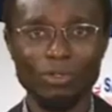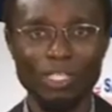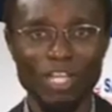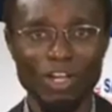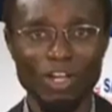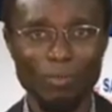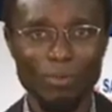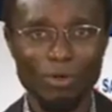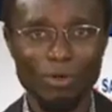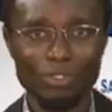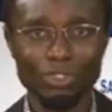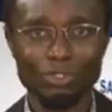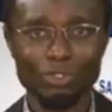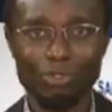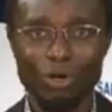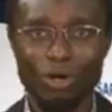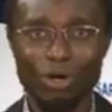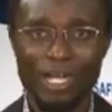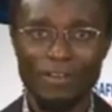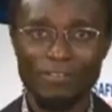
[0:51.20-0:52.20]
help us
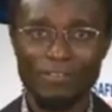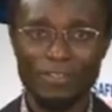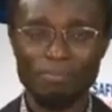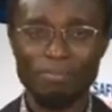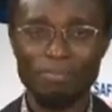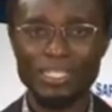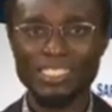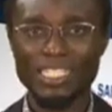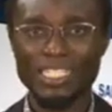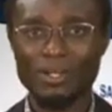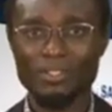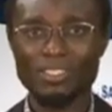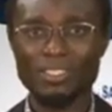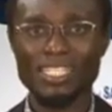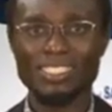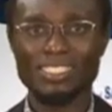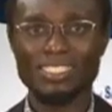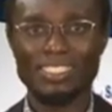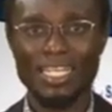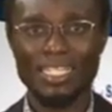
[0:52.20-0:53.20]
to have a better
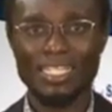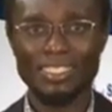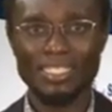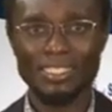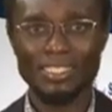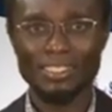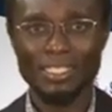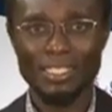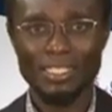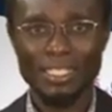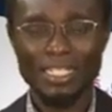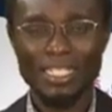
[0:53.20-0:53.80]
understanding.